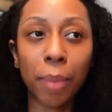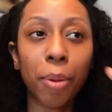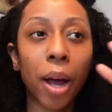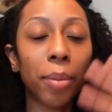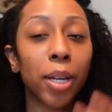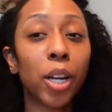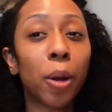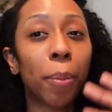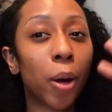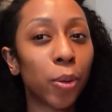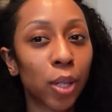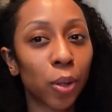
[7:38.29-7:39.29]
I'm probably gonna
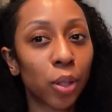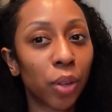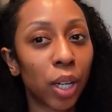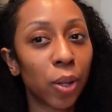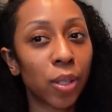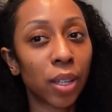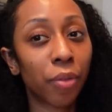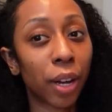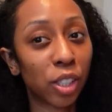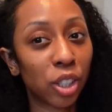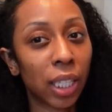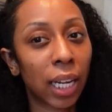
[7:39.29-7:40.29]
post those videos
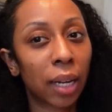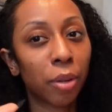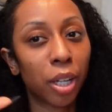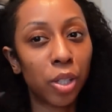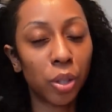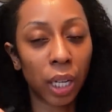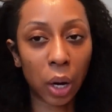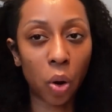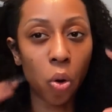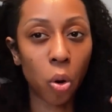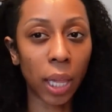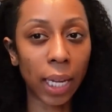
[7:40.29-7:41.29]
eventually. Like I'm gonna do like a
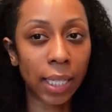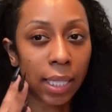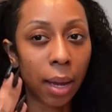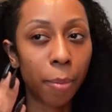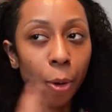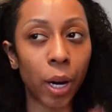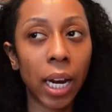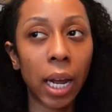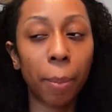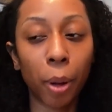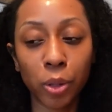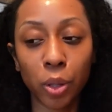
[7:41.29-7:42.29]
whole like summary
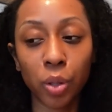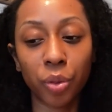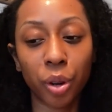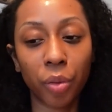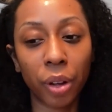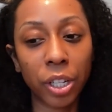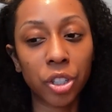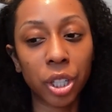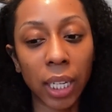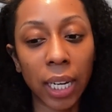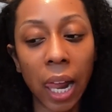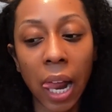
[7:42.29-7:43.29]
and post those videos
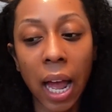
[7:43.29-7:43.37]
eventually.